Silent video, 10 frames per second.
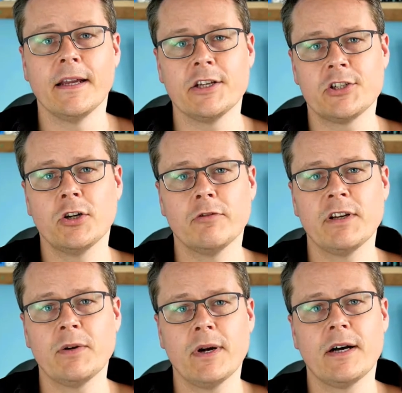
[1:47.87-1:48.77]
It's shot
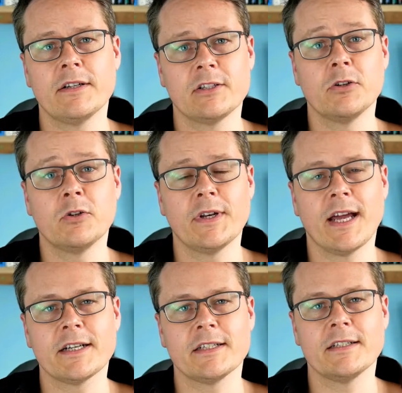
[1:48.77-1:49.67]
really well, it's got good
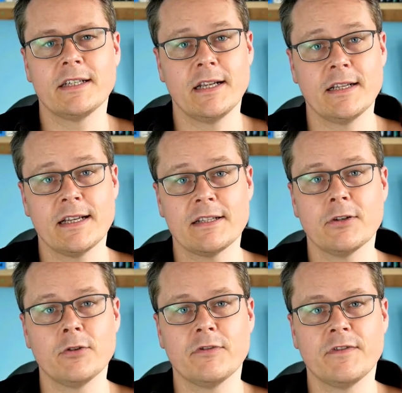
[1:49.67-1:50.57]
action scenes, there's a
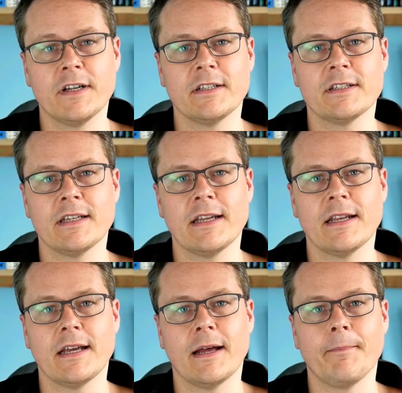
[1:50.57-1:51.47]
good fight
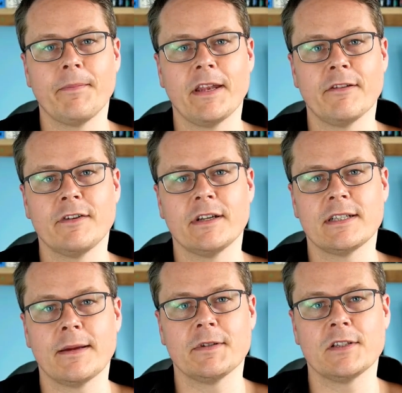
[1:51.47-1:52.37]
scene in the
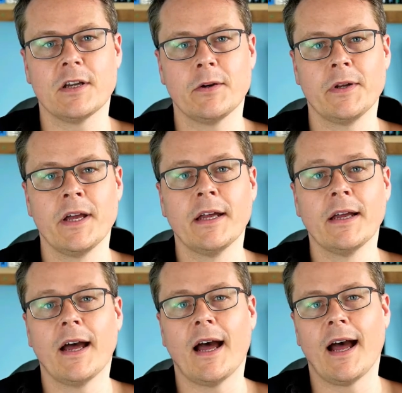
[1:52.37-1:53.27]
first episode,
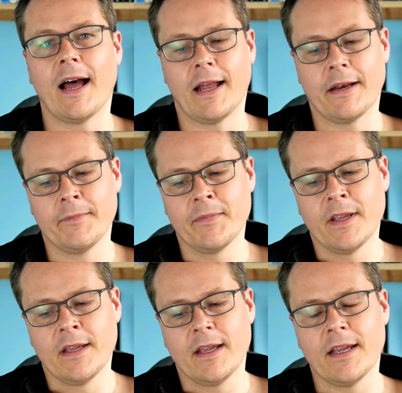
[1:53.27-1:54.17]
and
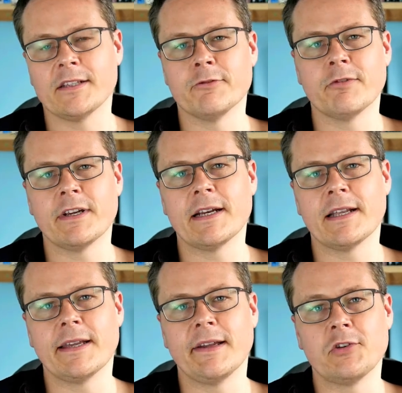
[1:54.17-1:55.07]
it's a
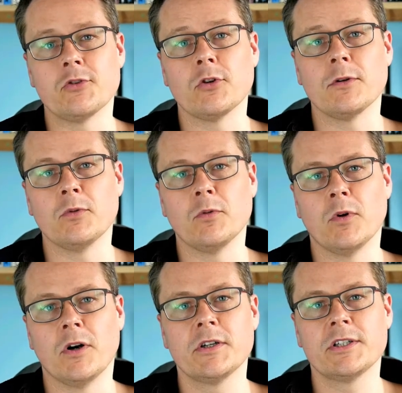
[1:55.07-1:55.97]
really enjoyable
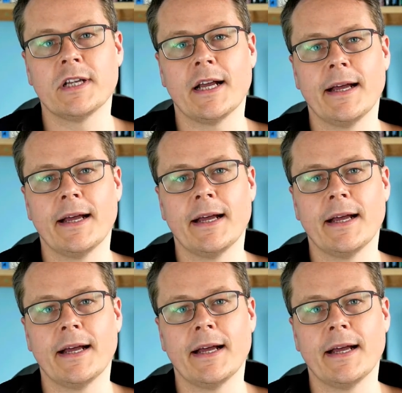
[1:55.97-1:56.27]
watch.